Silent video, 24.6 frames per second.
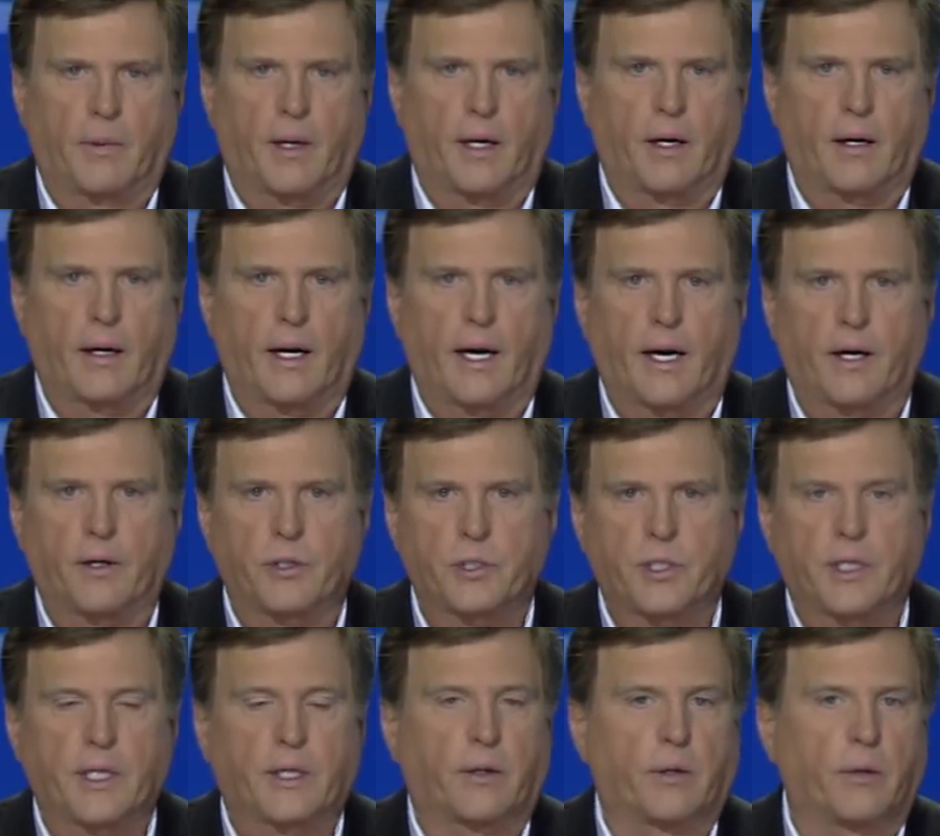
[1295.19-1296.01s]
our, our
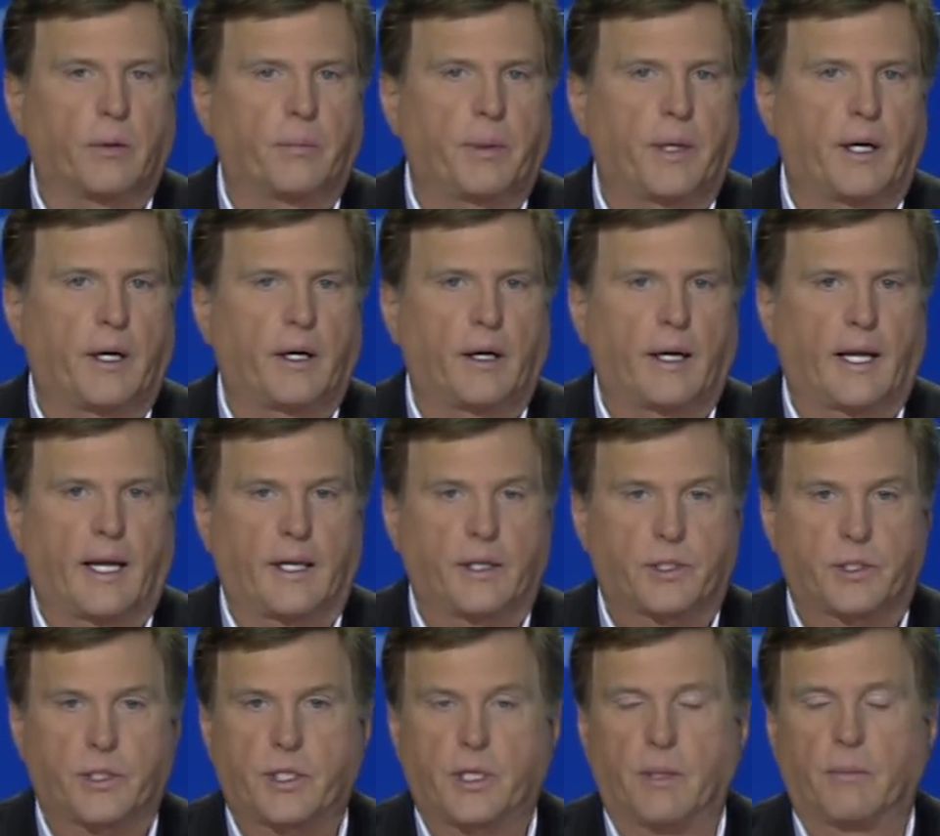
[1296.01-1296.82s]
Secret
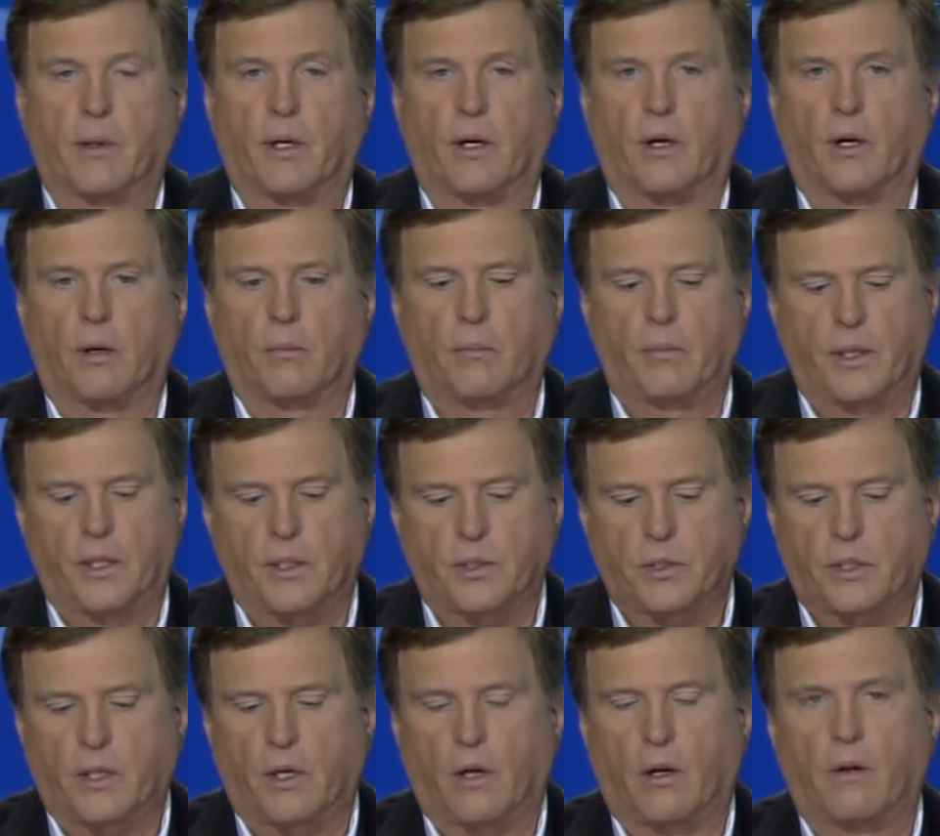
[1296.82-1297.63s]
Paradise seminar, but
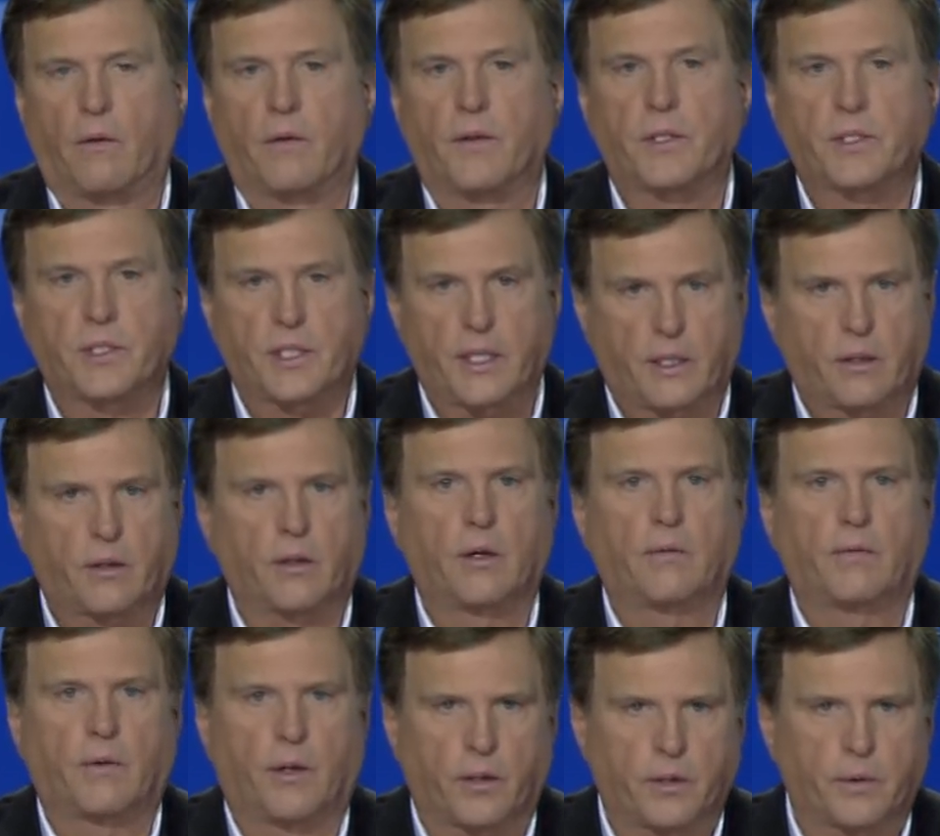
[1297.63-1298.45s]
it's called The Secret
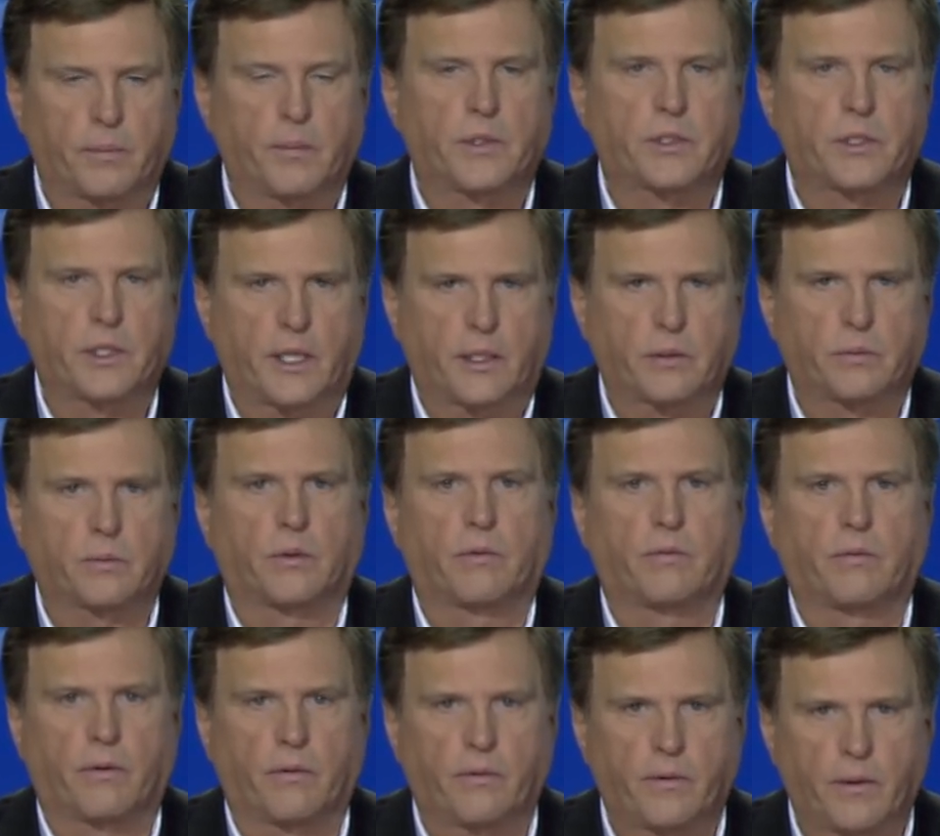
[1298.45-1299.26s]
of Ultimate Sexual
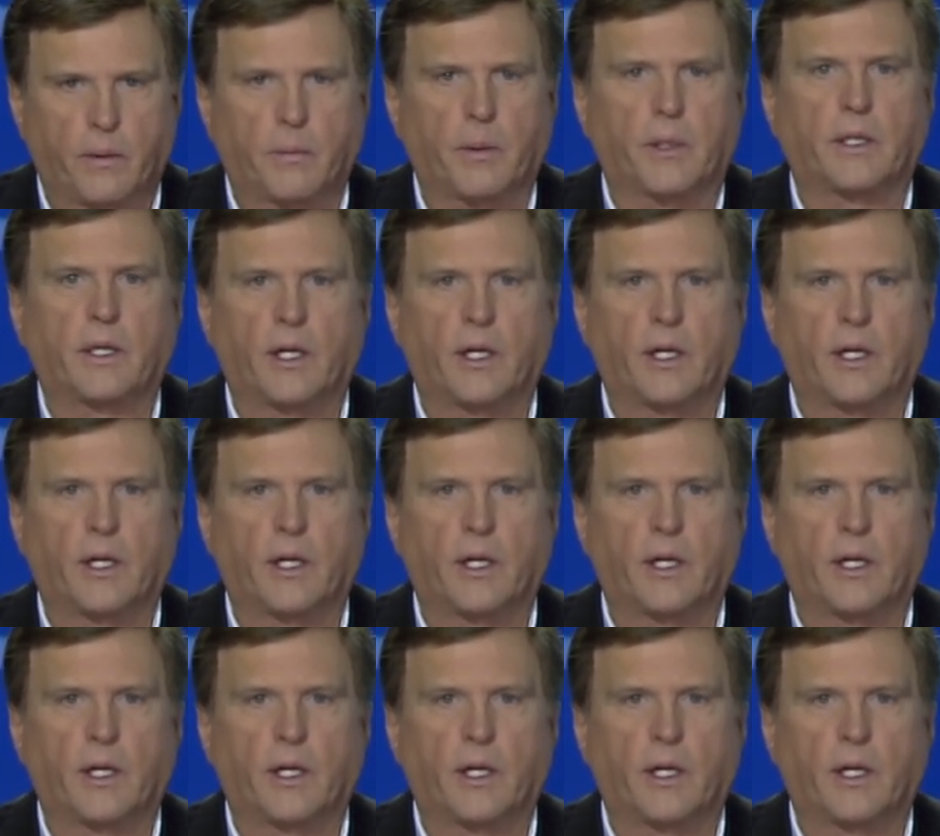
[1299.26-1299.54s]
Fulfillment.